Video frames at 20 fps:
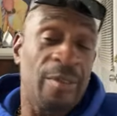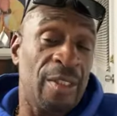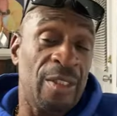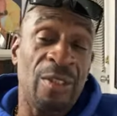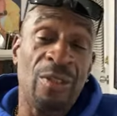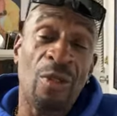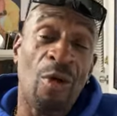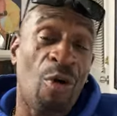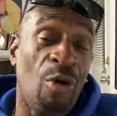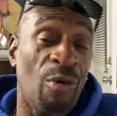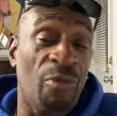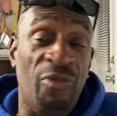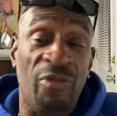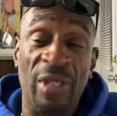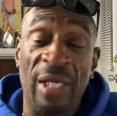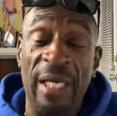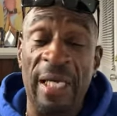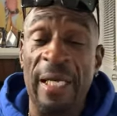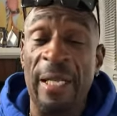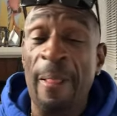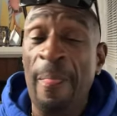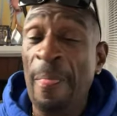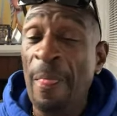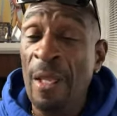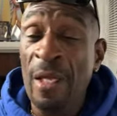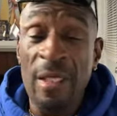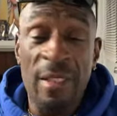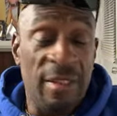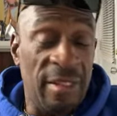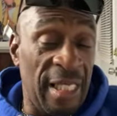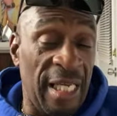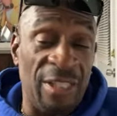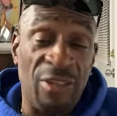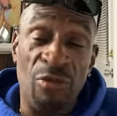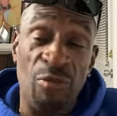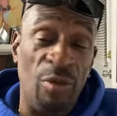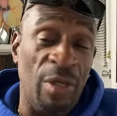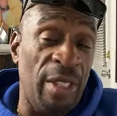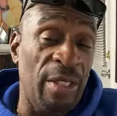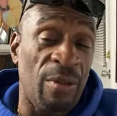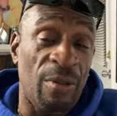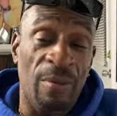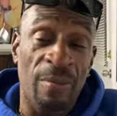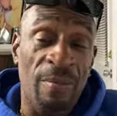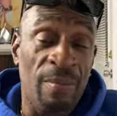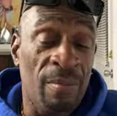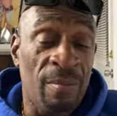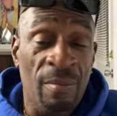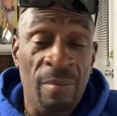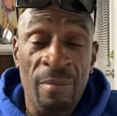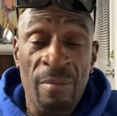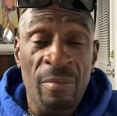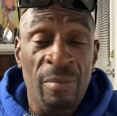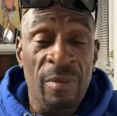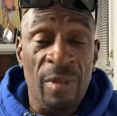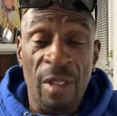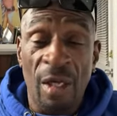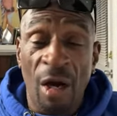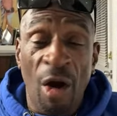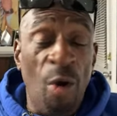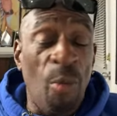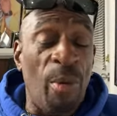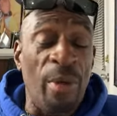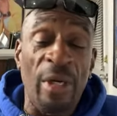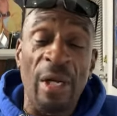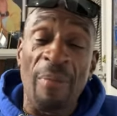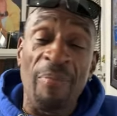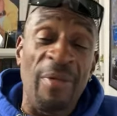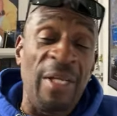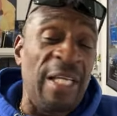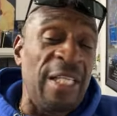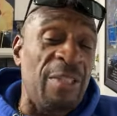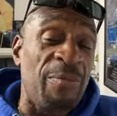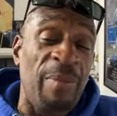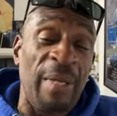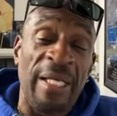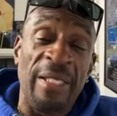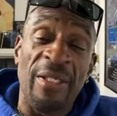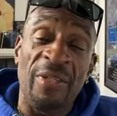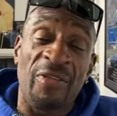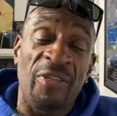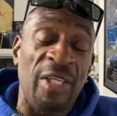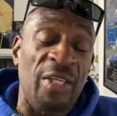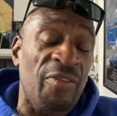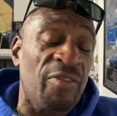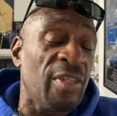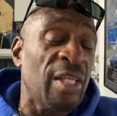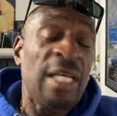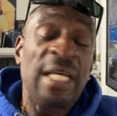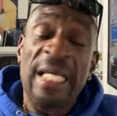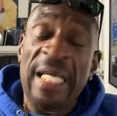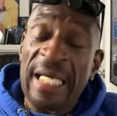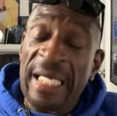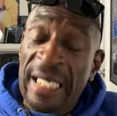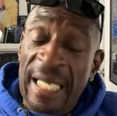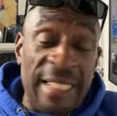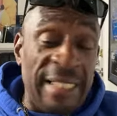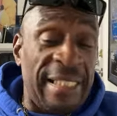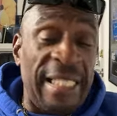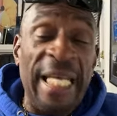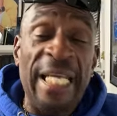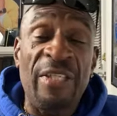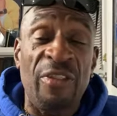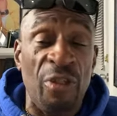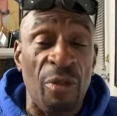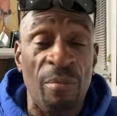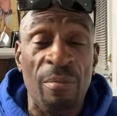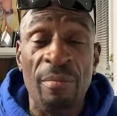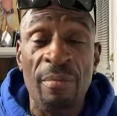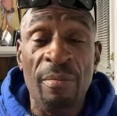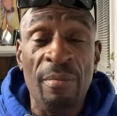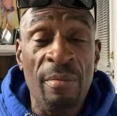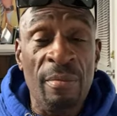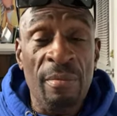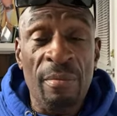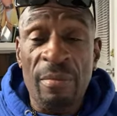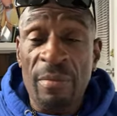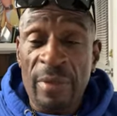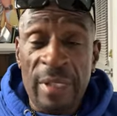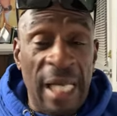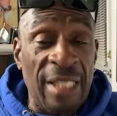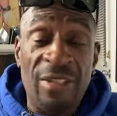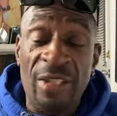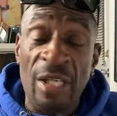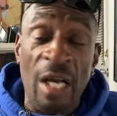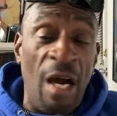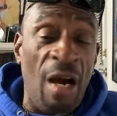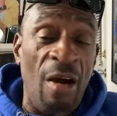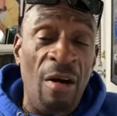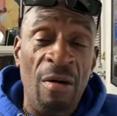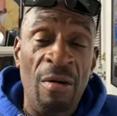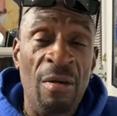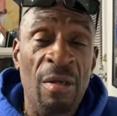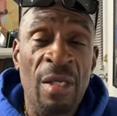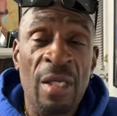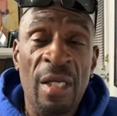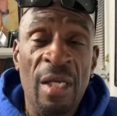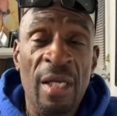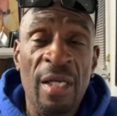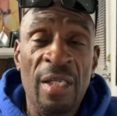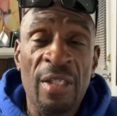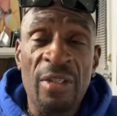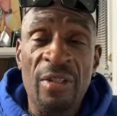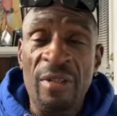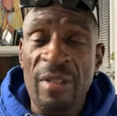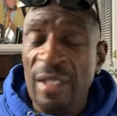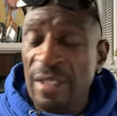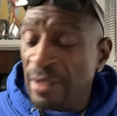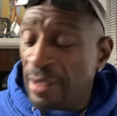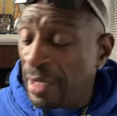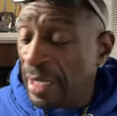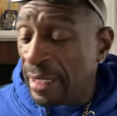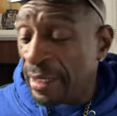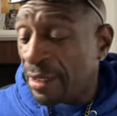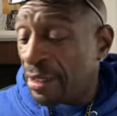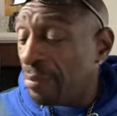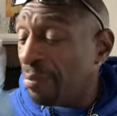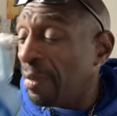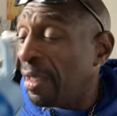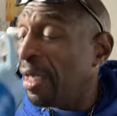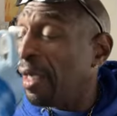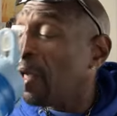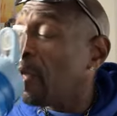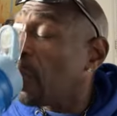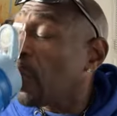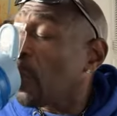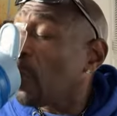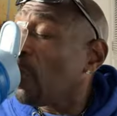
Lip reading: You know what I'm saying? That's real. Open up these businesses and teach them. That's all. Because listen, man.